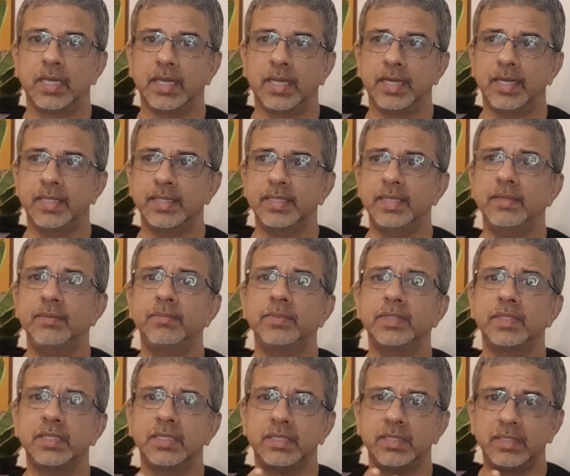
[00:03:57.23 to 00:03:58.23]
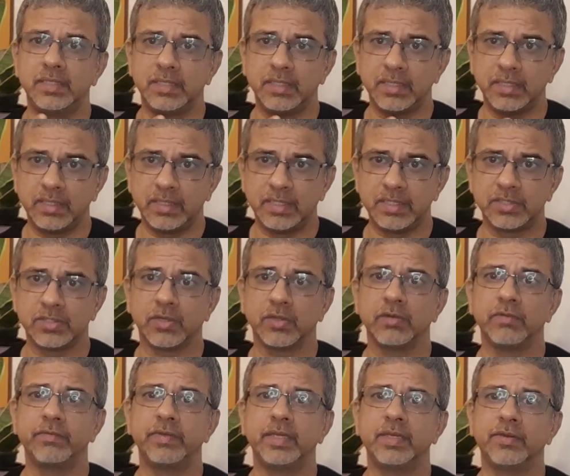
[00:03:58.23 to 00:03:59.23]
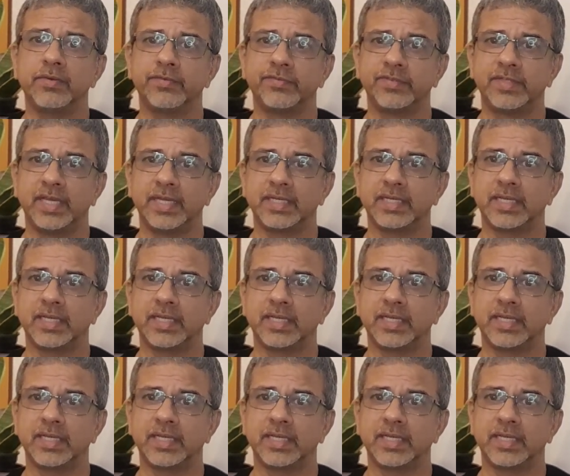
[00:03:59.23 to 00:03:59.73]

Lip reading: And I think with the dissolving of that